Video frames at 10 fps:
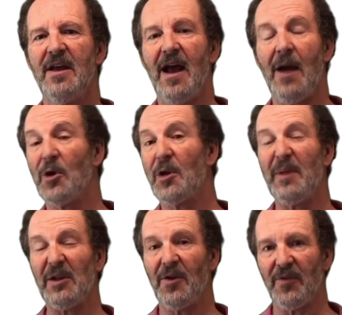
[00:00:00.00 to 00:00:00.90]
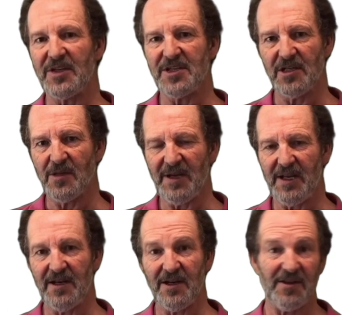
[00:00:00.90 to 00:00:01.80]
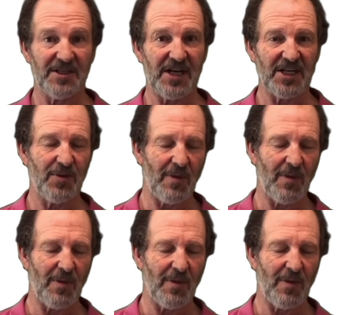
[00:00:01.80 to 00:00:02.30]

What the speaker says: And we're going to build on this a little bit in another session